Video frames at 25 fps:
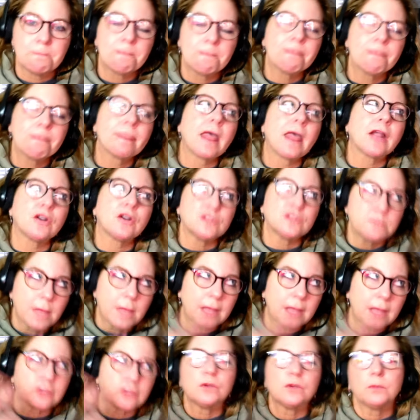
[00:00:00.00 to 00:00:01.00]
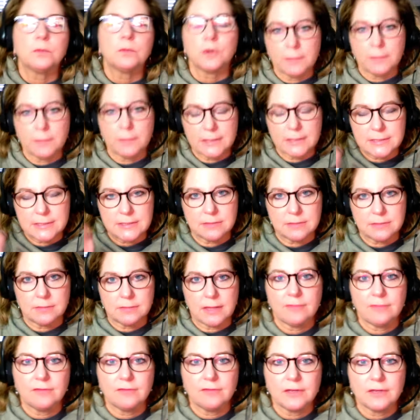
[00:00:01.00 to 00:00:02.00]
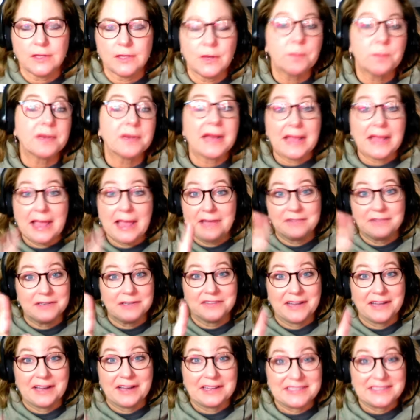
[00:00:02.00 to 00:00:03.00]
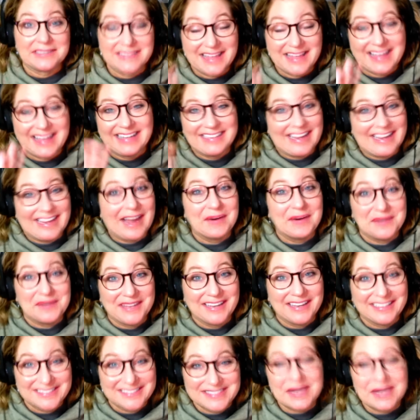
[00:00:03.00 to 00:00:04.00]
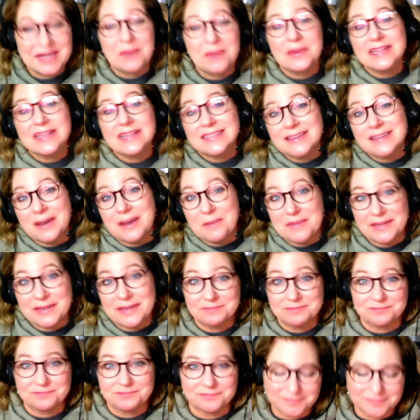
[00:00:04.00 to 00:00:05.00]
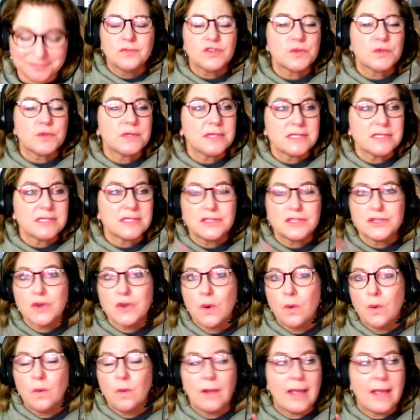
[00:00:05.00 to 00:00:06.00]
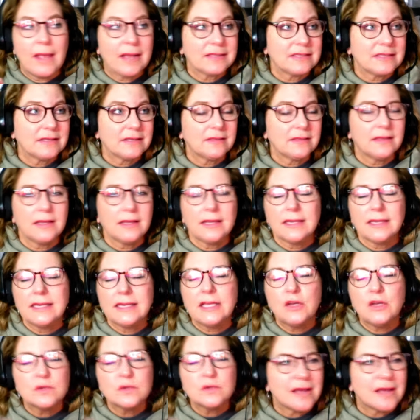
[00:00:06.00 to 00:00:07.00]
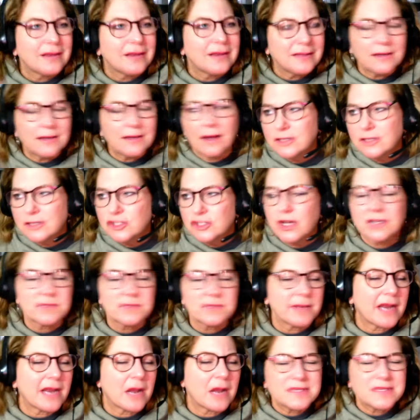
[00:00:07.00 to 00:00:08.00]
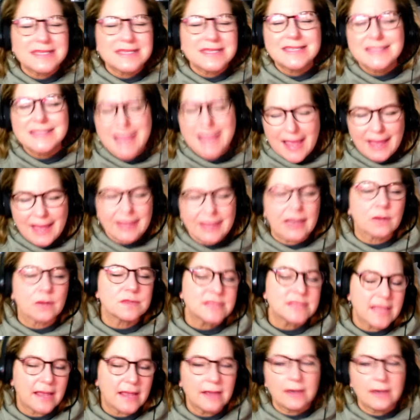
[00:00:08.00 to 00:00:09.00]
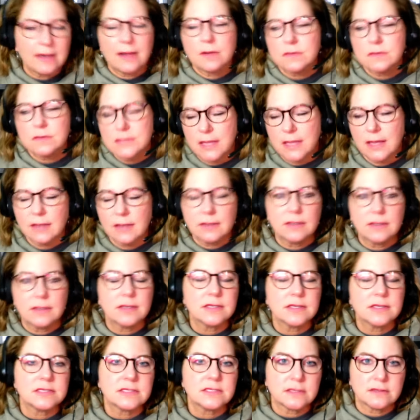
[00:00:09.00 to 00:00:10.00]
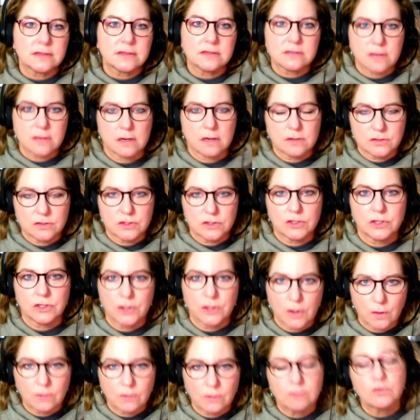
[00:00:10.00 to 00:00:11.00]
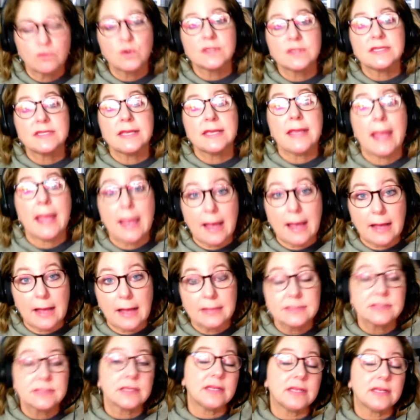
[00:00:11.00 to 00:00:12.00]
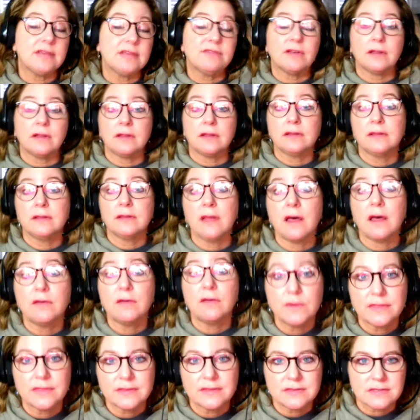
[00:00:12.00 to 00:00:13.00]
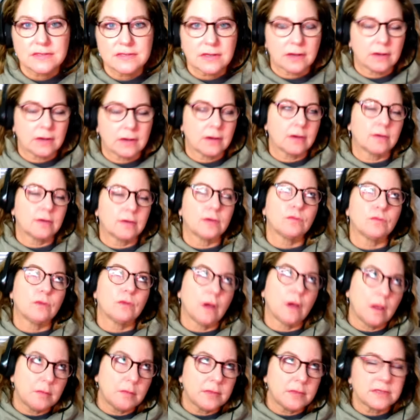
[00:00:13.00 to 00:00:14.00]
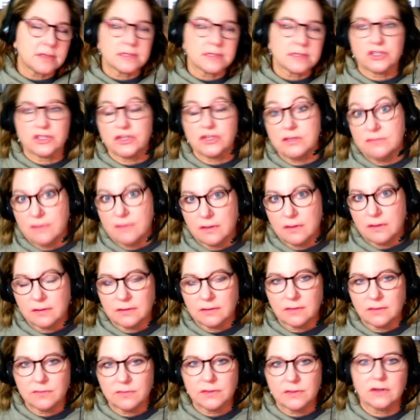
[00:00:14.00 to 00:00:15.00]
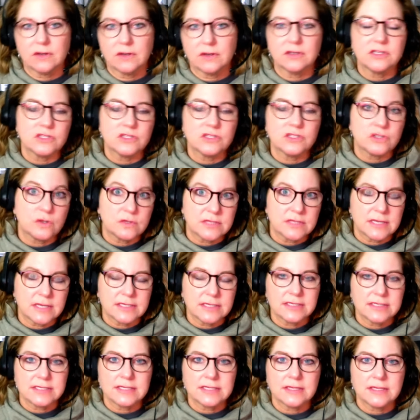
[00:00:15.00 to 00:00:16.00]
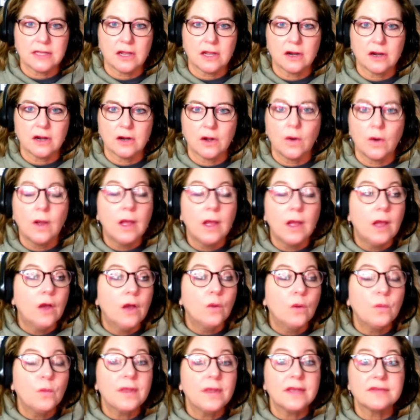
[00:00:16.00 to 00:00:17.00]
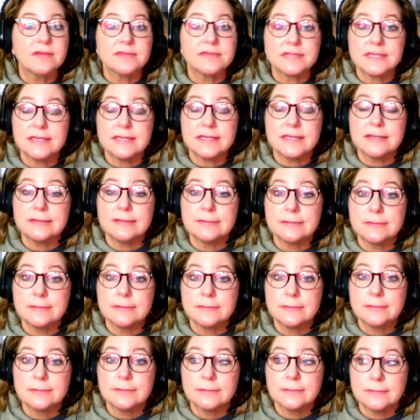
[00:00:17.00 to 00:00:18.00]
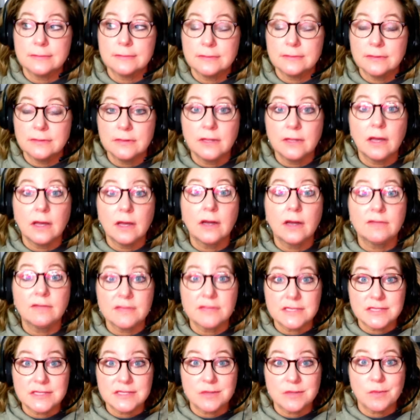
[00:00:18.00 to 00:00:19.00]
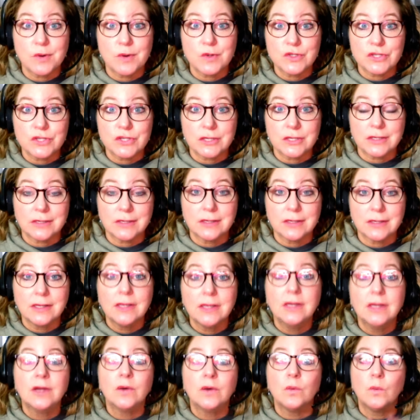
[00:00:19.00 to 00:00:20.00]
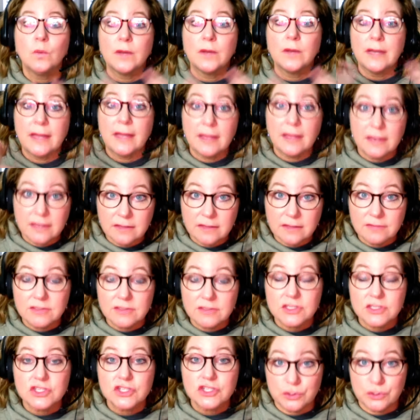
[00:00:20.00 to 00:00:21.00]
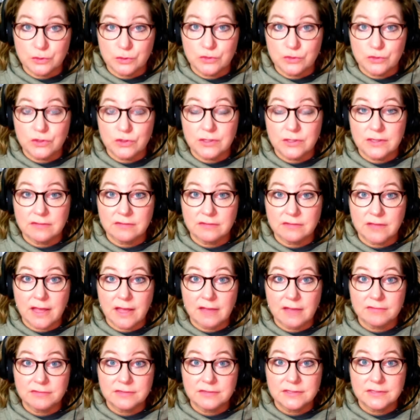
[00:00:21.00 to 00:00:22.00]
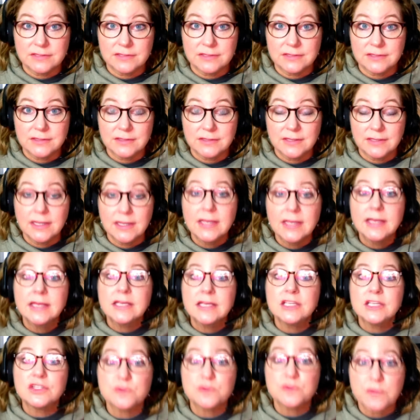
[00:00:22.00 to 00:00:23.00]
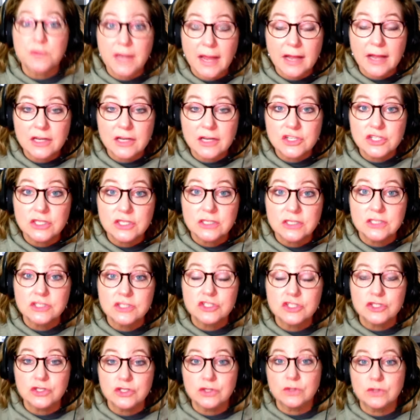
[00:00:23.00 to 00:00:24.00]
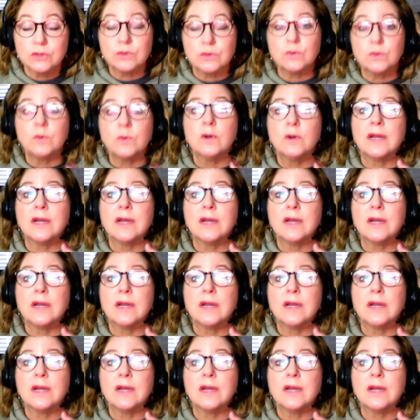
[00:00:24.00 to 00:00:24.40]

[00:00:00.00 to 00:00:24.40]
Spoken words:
That goes back to a Mormonism live video, but I haven't even gotten that out yet, so it's coming. So he does this whole acting thing, and he goes on and talks about how sad he is that this car is going to go. And of course he adds that he fell in love with this car, and Robin says she fell in love with the car, and he's so sad to see the car go. We have seen none of this emotion when any of his children have left. His reaction to